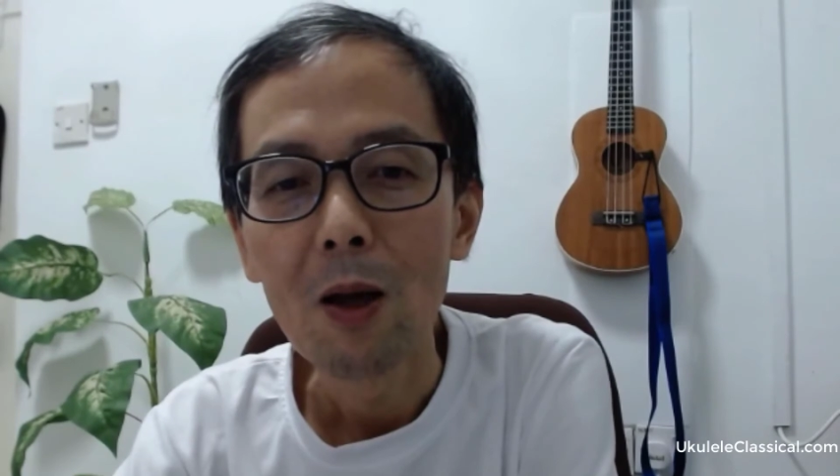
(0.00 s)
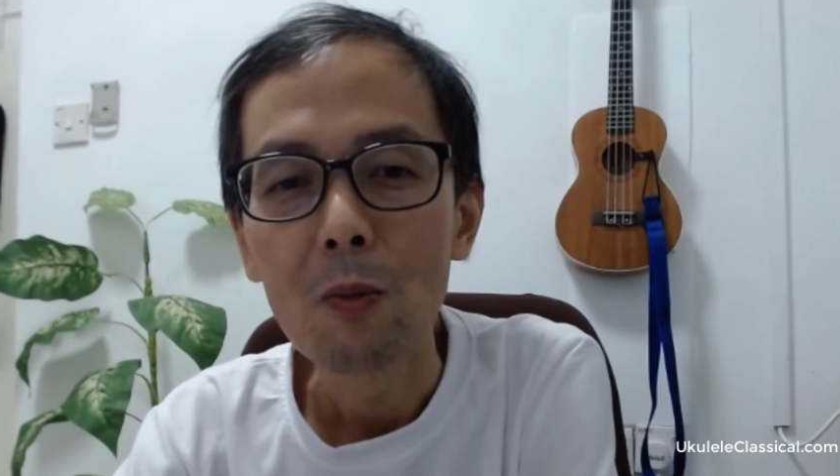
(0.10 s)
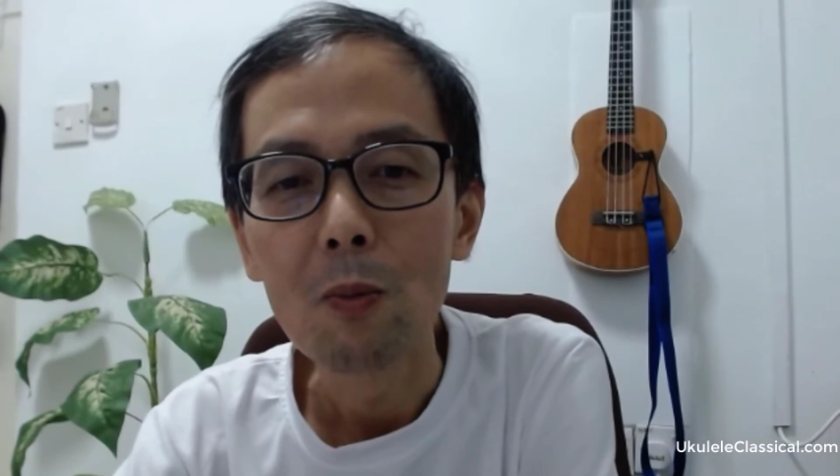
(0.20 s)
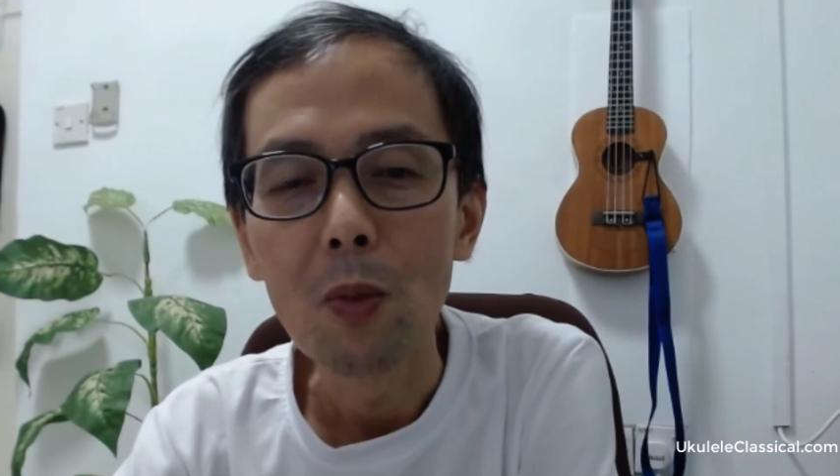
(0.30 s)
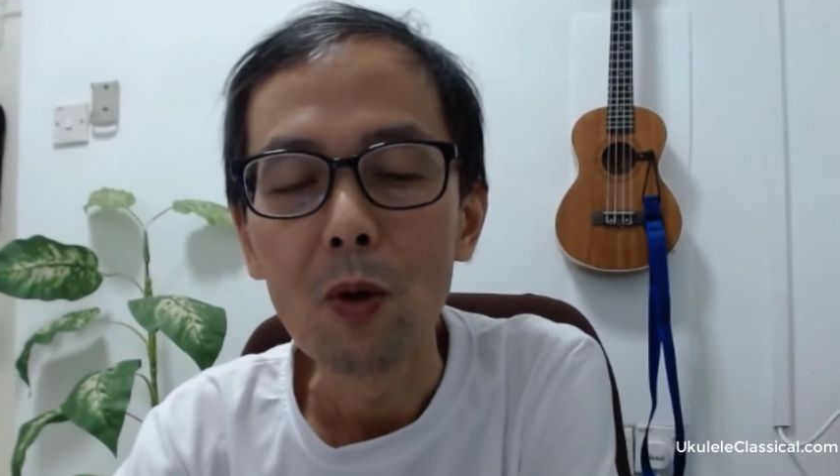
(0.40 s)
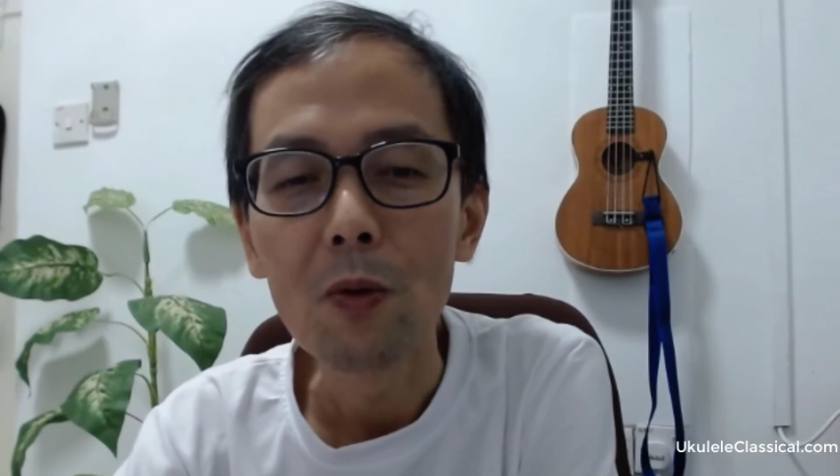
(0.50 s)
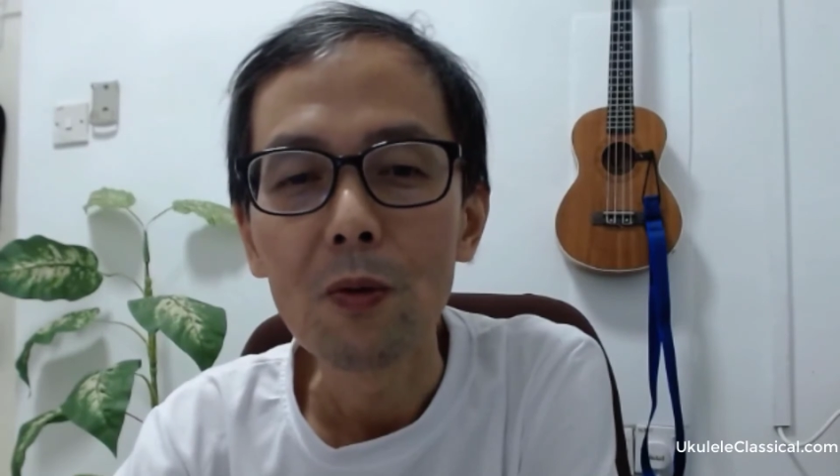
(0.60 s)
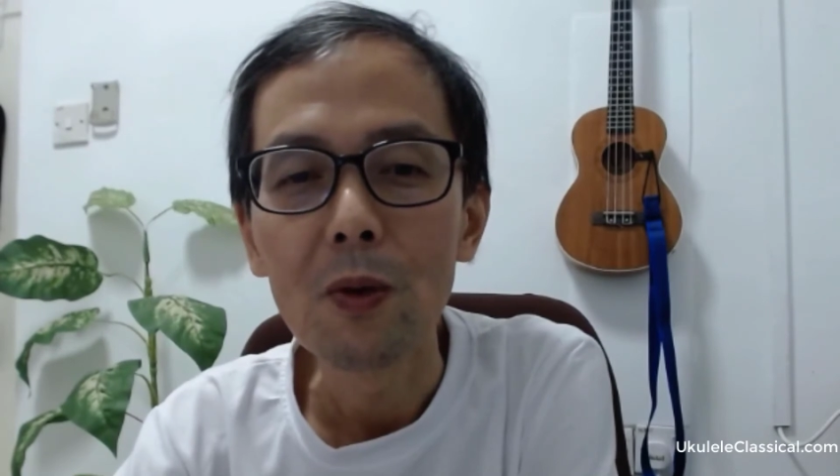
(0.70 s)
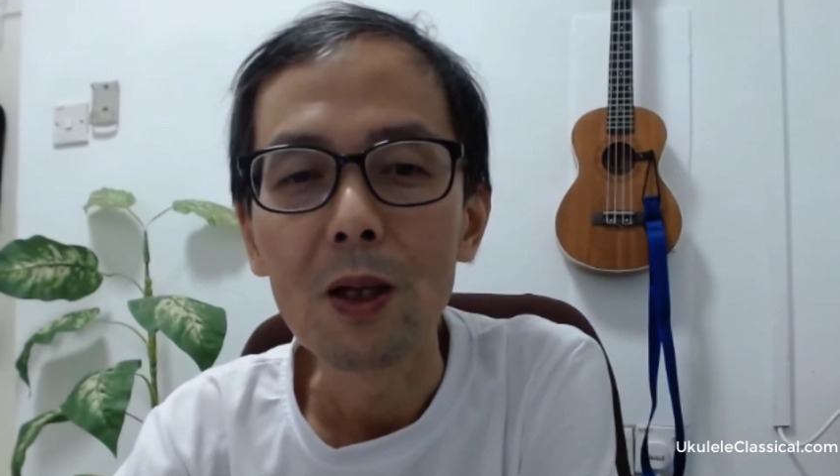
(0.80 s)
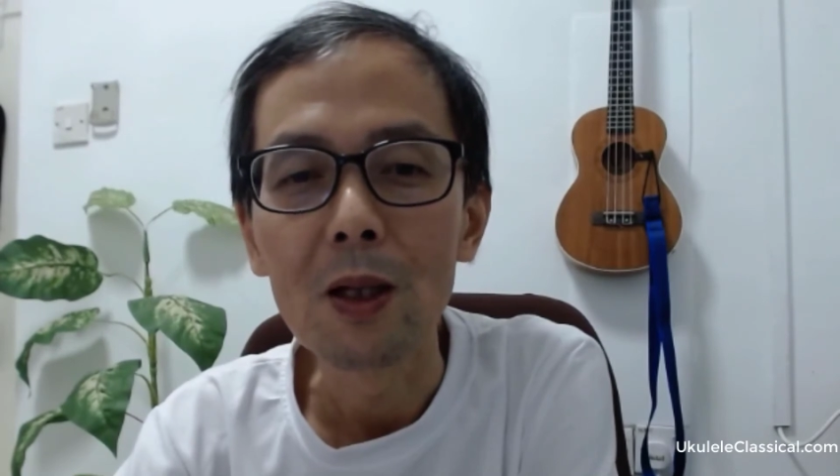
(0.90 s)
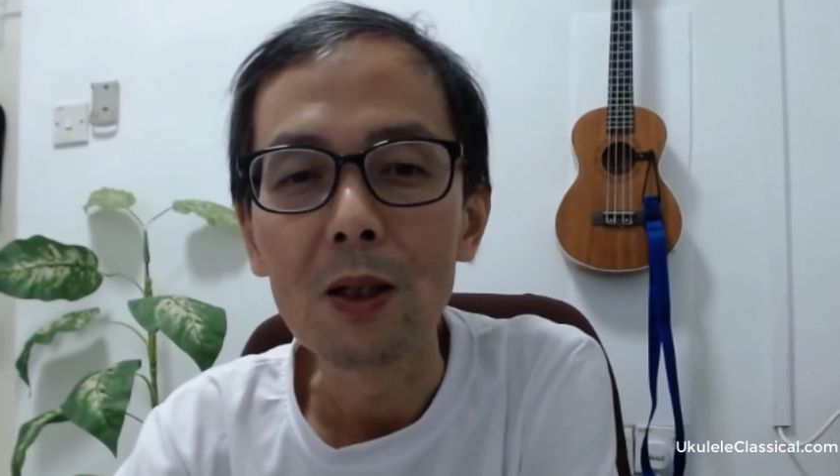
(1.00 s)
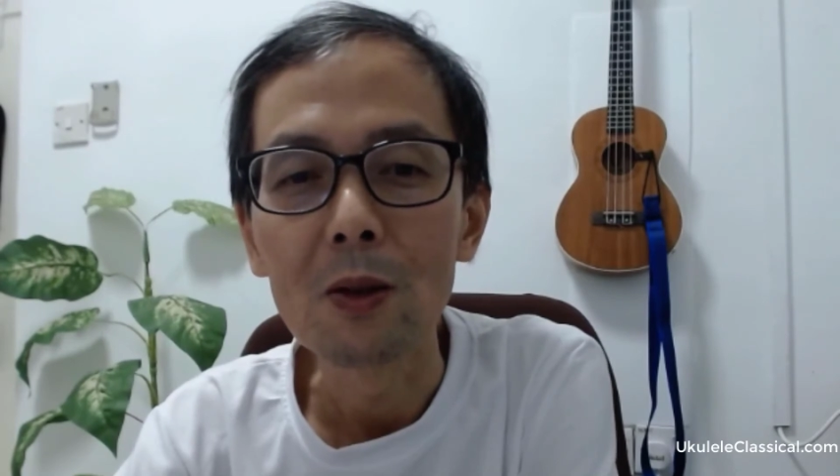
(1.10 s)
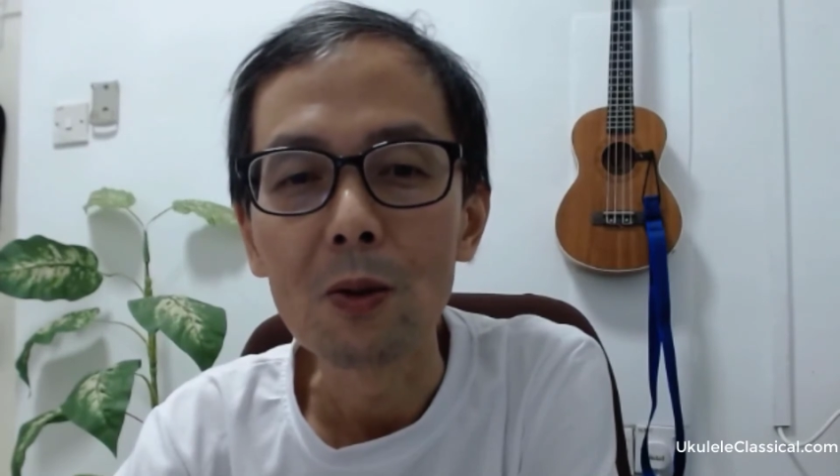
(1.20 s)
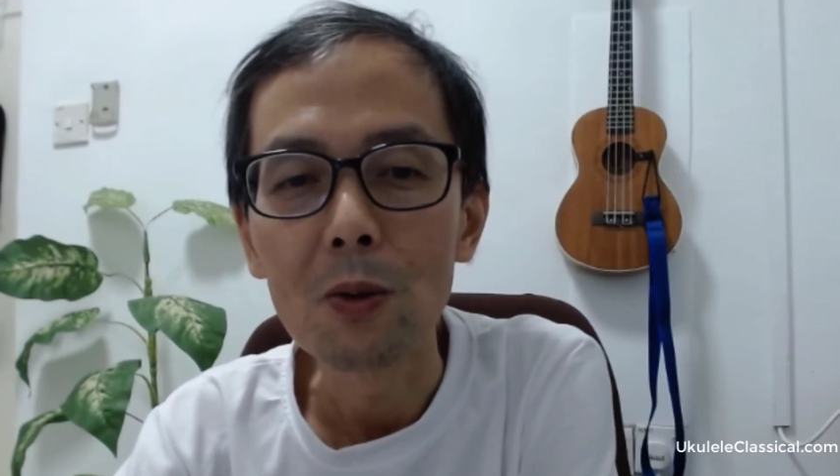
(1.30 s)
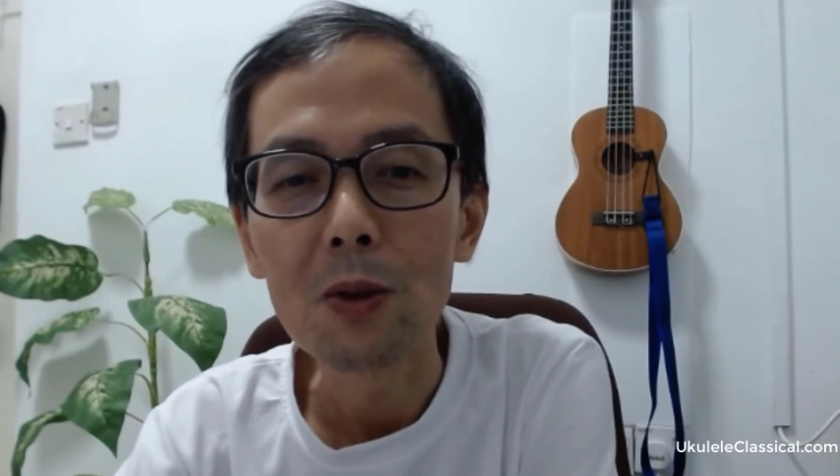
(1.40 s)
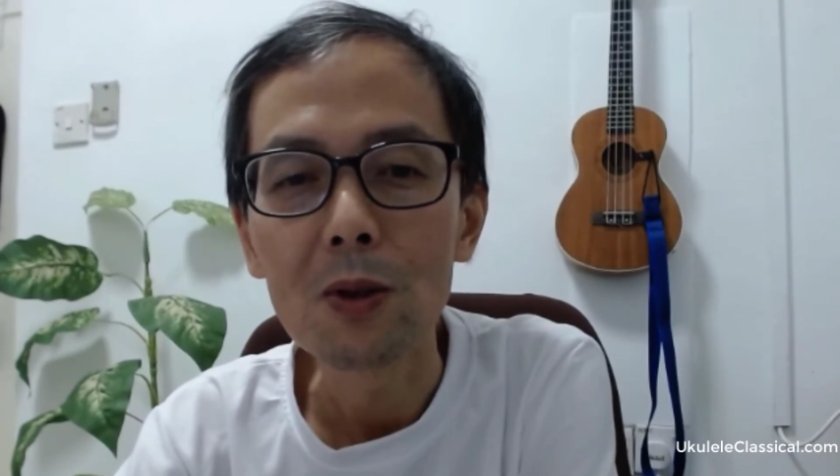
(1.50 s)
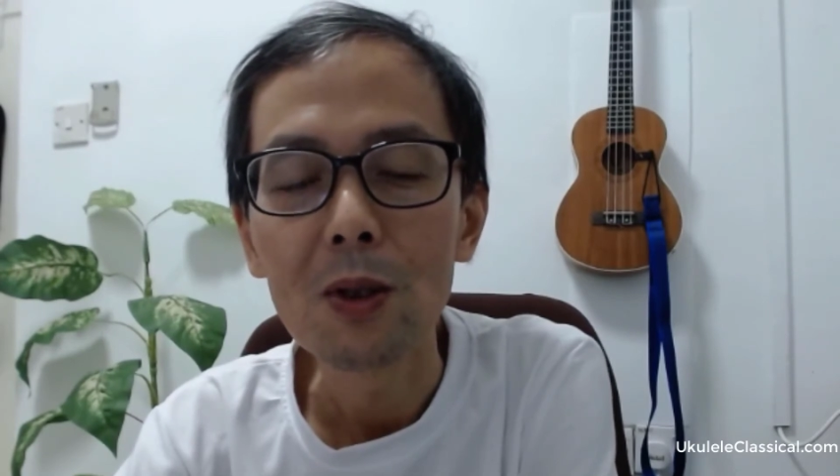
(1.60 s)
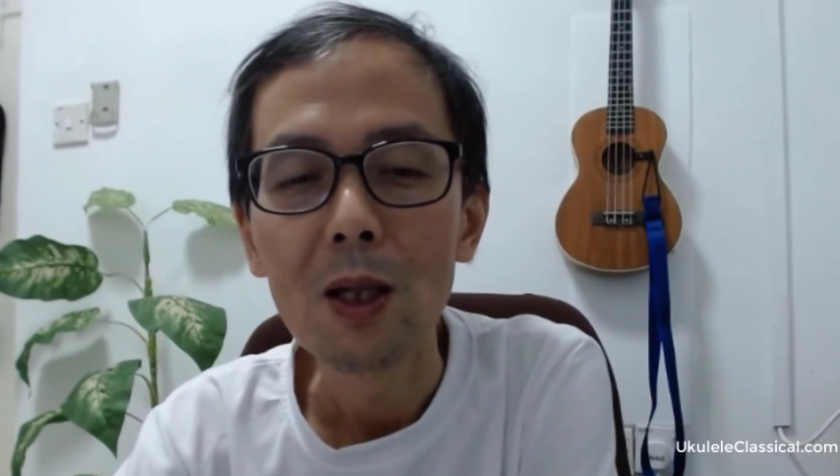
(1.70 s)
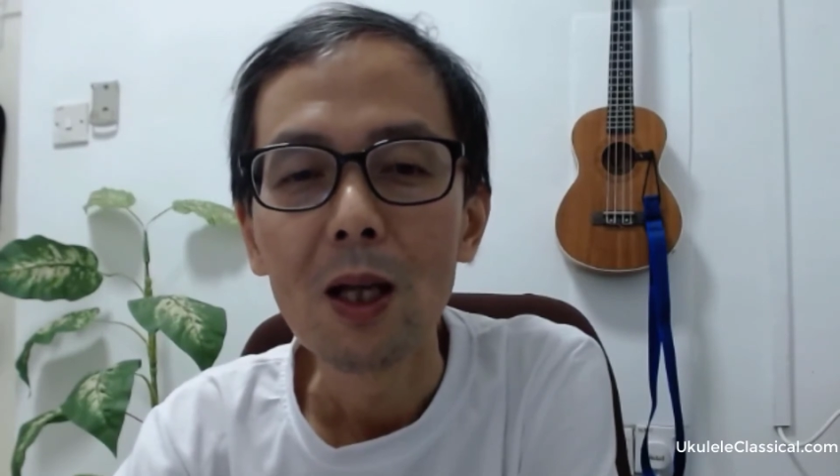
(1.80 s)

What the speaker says: both notes